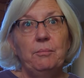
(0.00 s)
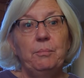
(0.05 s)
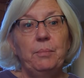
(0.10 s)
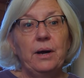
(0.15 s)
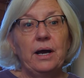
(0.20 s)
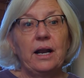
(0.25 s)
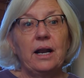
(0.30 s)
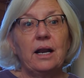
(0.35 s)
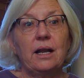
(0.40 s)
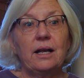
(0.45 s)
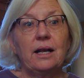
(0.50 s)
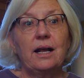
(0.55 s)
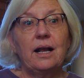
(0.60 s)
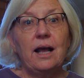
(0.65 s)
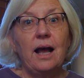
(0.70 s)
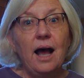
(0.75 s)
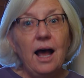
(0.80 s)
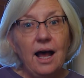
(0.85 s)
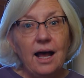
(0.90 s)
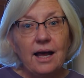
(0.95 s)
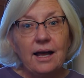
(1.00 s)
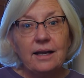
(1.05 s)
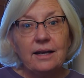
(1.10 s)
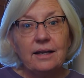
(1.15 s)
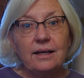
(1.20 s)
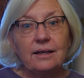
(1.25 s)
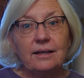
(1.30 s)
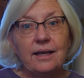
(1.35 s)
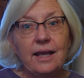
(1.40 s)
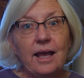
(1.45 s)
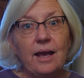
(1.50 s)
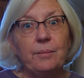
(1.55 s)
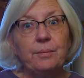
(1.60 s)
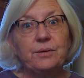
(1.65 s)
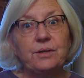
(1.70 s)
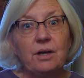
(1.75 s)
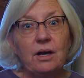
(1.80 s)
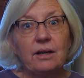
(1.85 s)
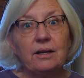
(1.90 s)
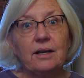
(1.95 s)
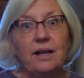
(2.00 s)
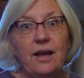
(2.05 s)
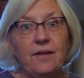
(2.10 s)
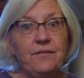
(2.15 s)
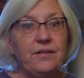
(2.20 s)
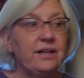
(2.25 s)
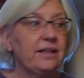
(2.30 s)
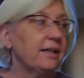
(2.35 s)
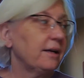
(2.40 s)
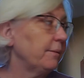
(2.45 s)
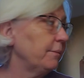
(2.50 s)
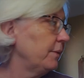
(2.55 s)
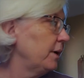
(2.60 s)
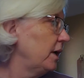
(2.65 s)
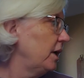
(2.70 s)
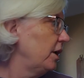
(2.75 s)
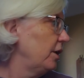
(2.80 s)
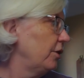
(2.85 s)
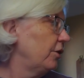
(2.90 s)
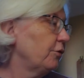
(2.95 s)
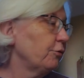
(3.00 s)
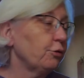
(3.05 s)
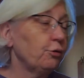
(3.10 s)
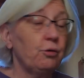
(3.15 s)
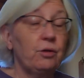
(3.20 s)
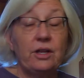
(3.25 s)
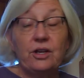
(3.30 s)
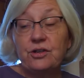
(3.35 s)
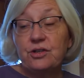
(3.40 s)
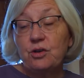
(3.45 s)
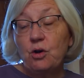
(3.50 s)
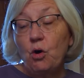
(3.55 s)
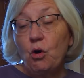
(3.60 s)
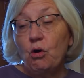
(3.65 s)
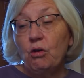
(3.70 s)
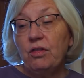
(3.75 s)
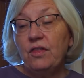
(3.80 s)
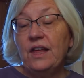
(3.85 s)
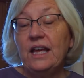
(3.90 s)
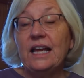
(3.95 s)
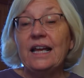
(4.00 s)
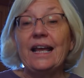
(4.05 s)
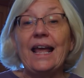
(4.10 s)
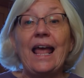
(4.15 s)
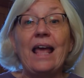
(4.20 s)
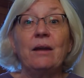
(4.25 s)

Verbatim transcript: but God kept on loving them through this whole thing.